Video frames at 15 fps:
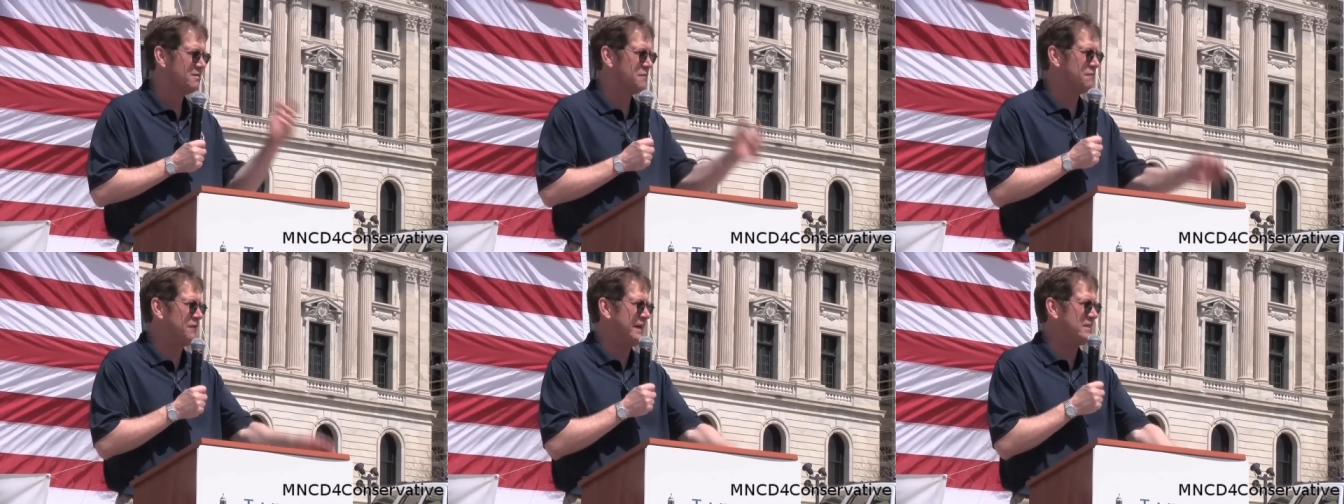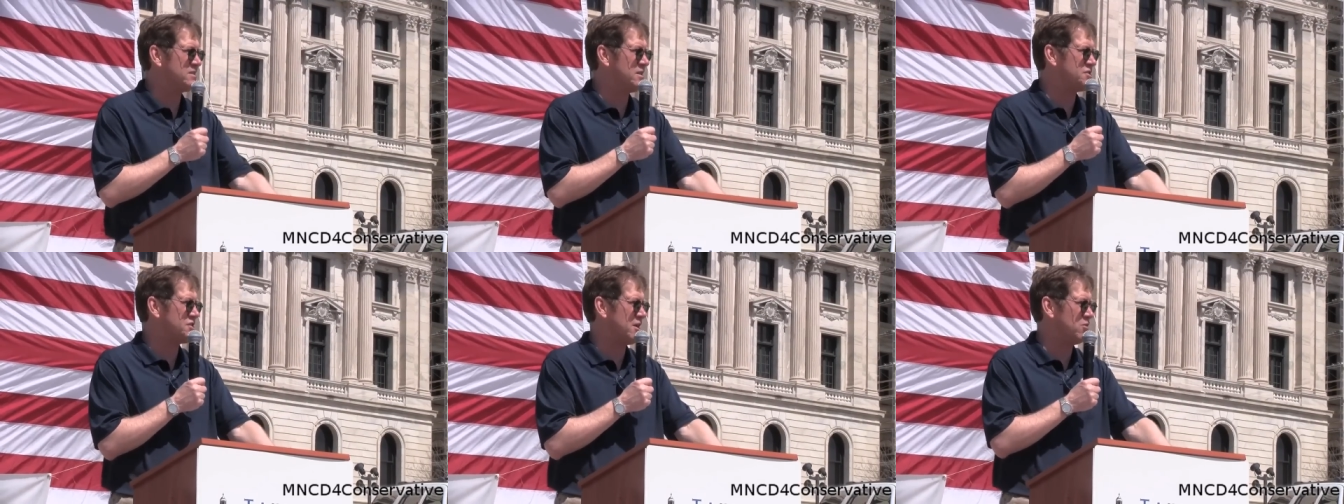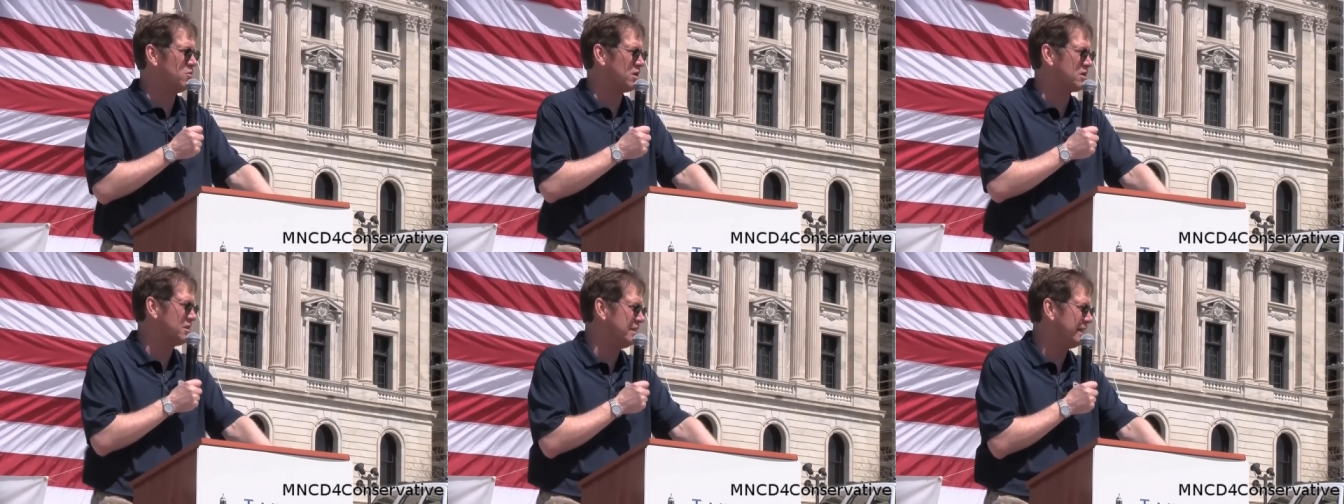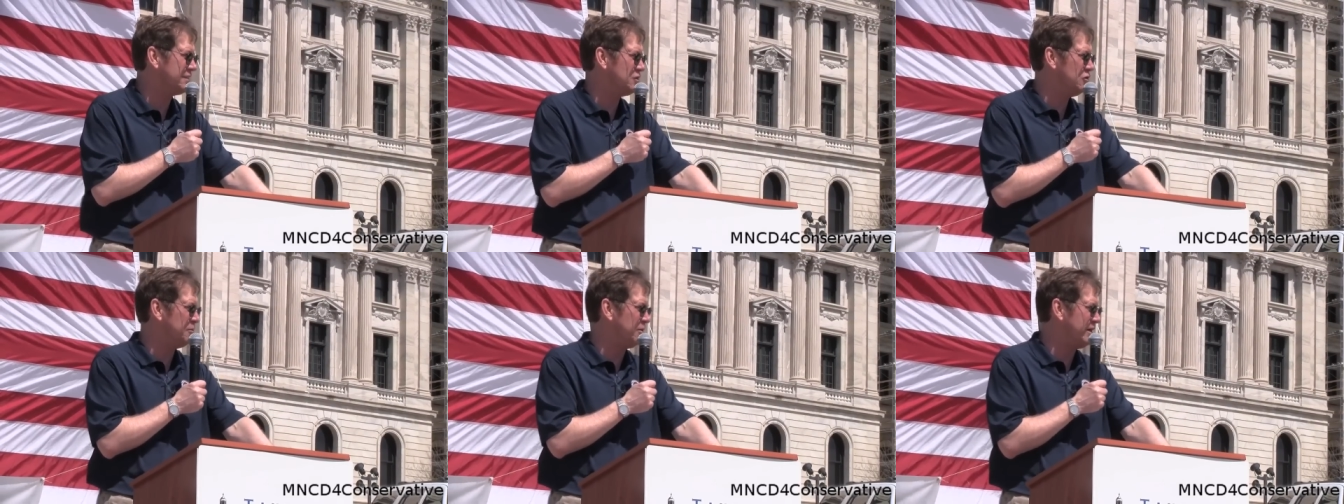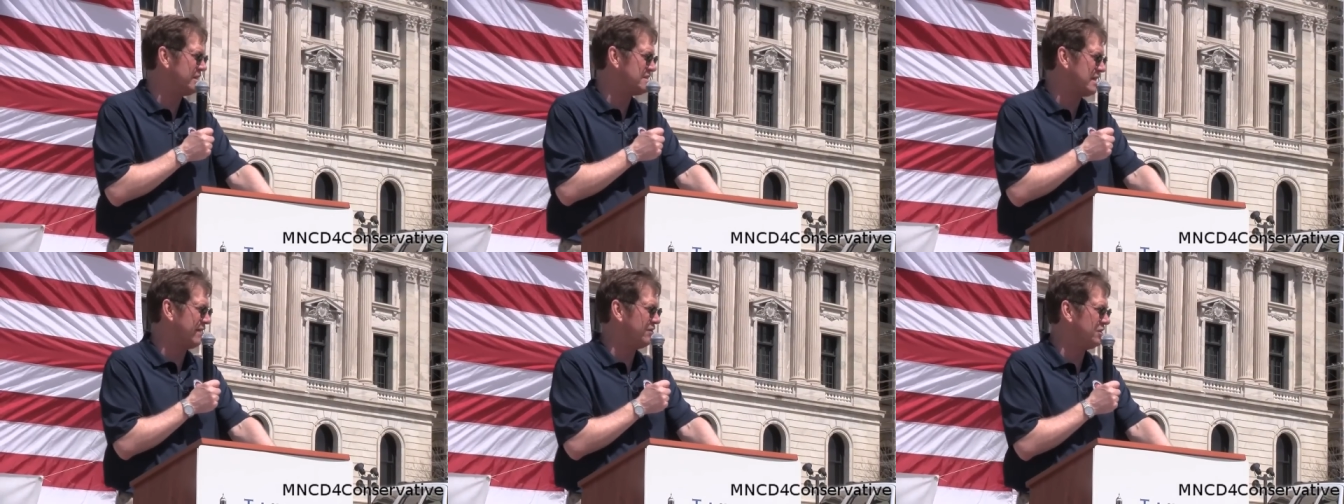The feds this year will collect
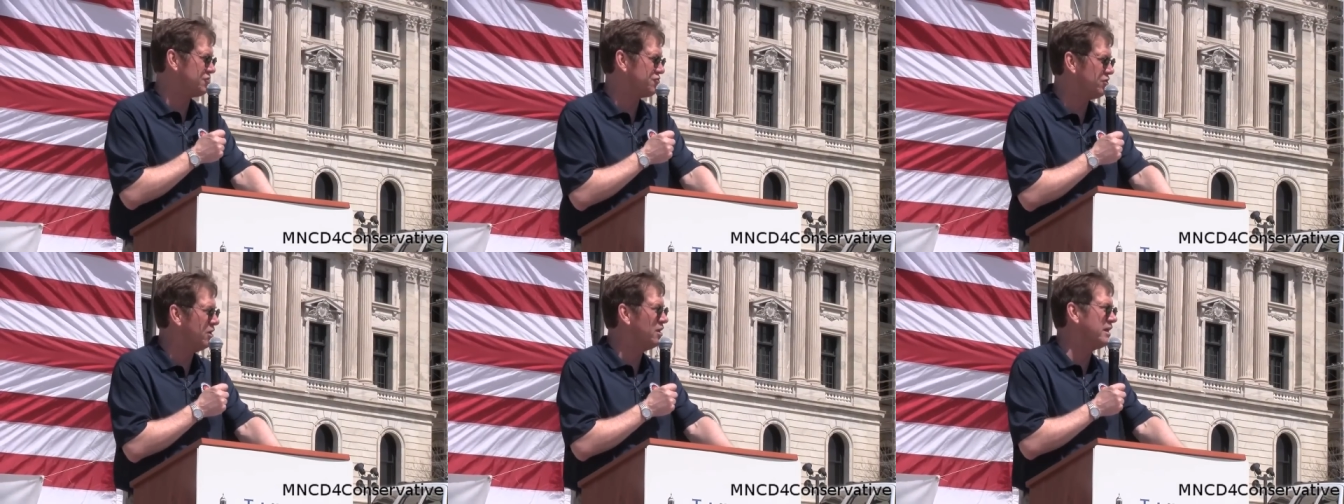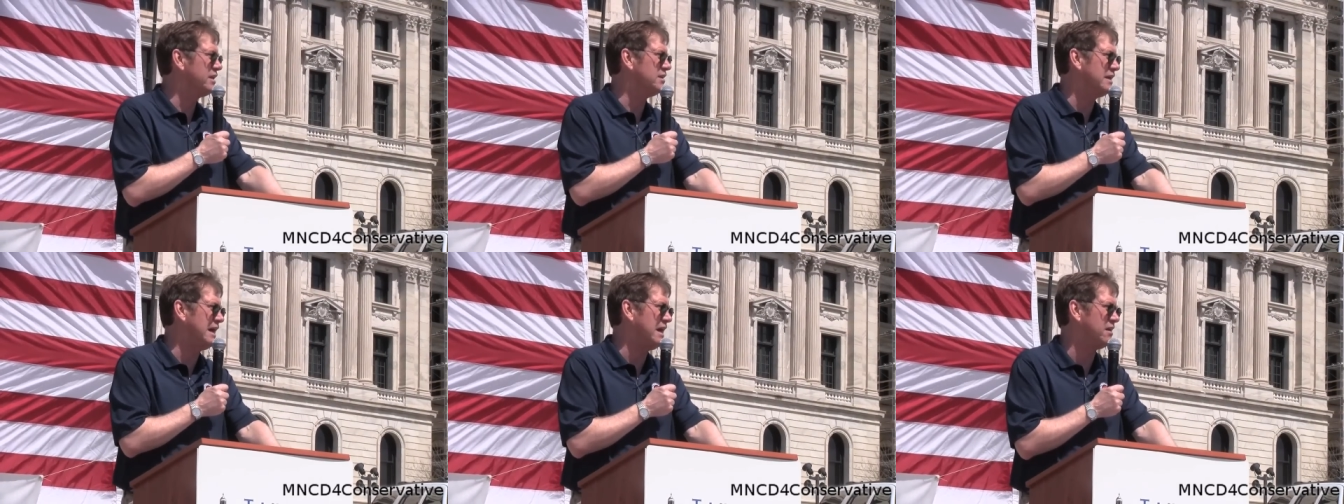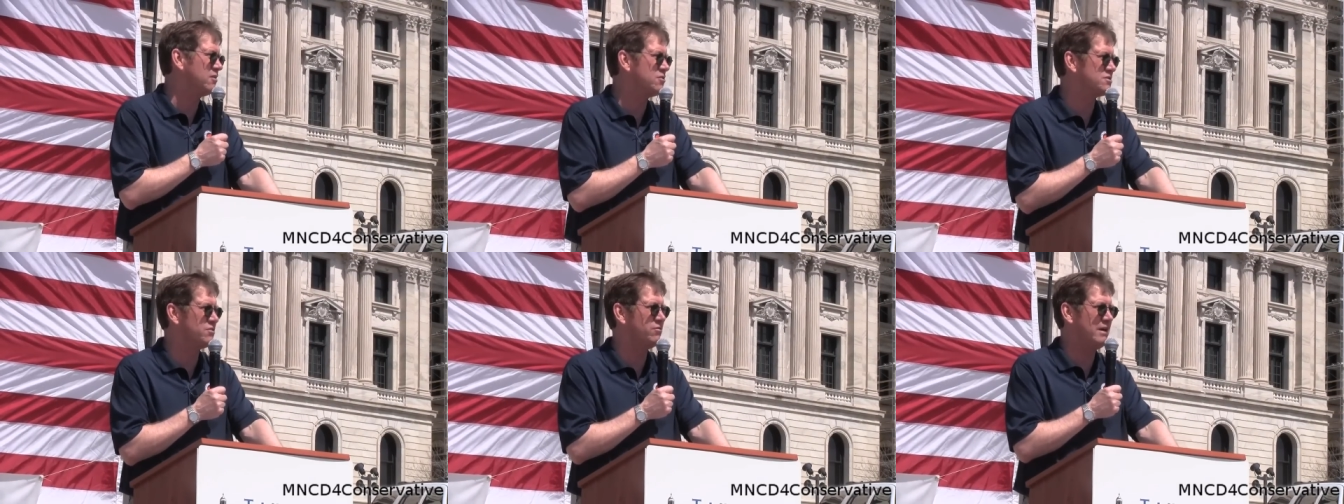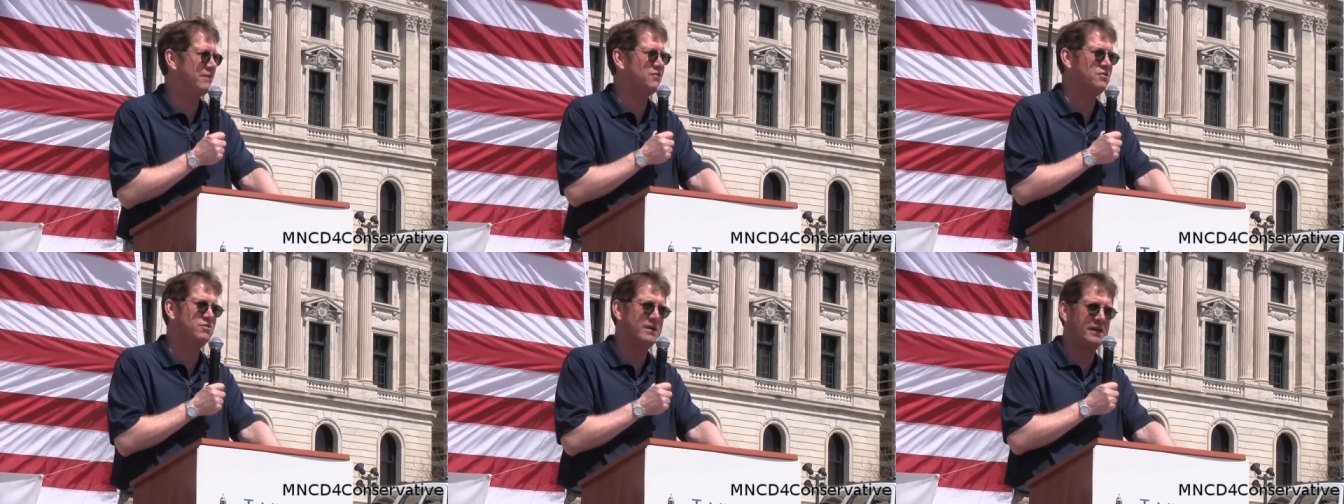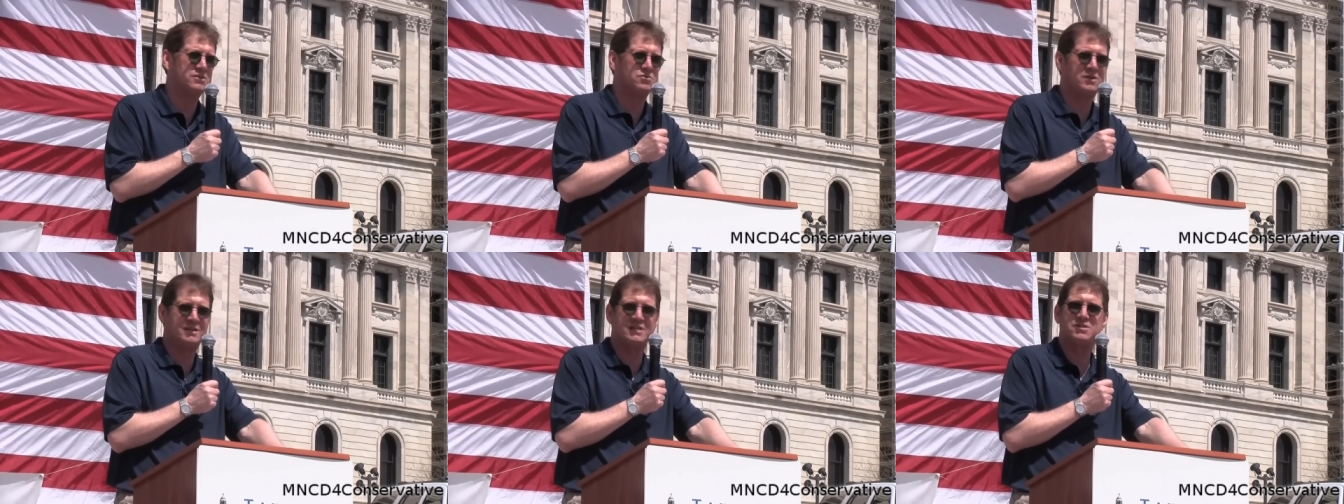$2.7 trillion in revenue.
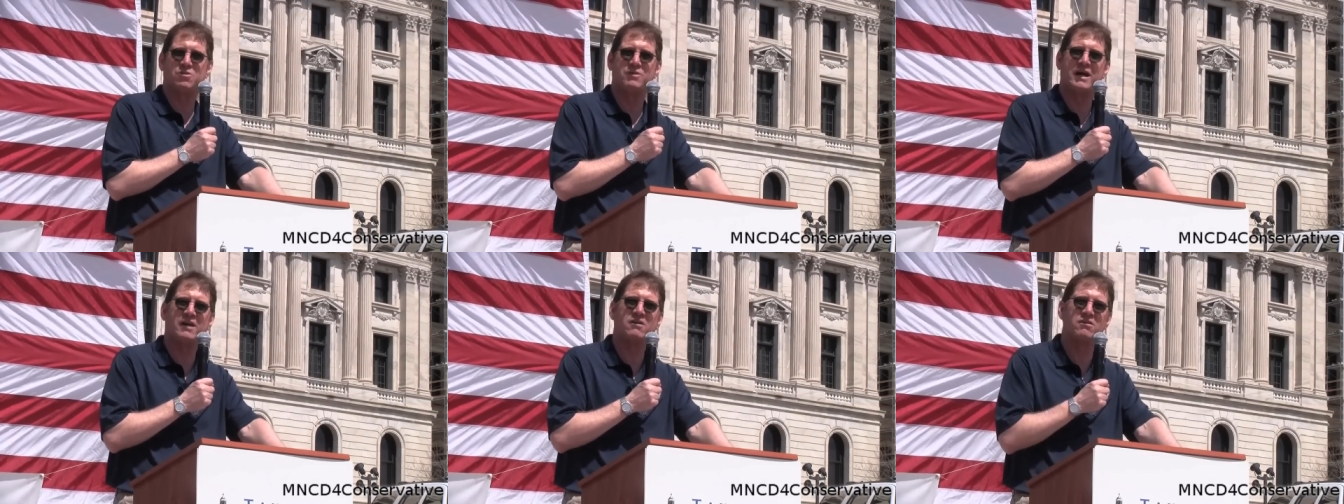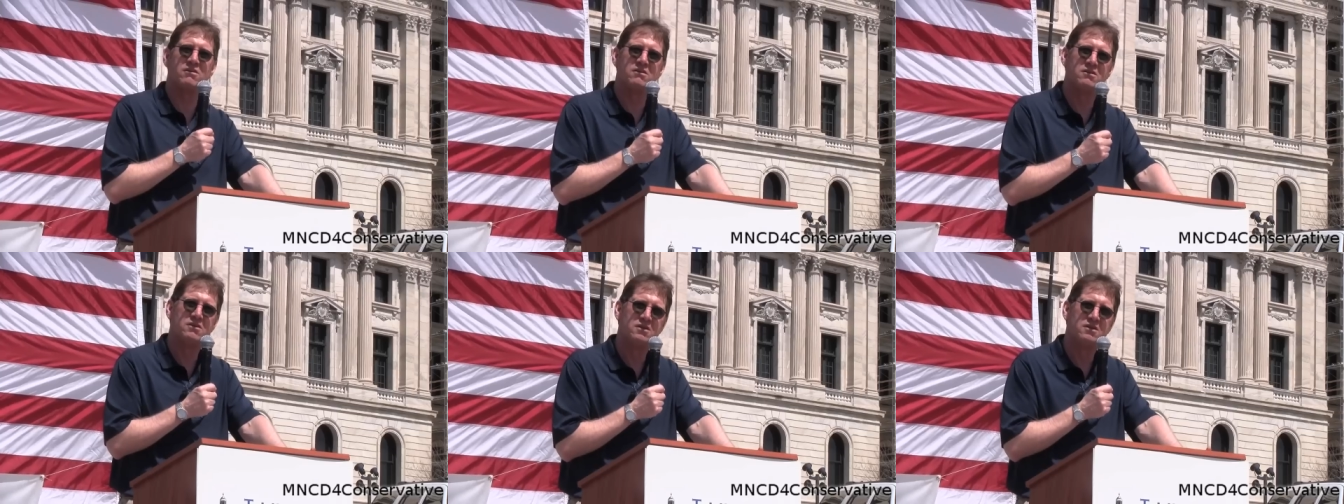Guess what? That's a record.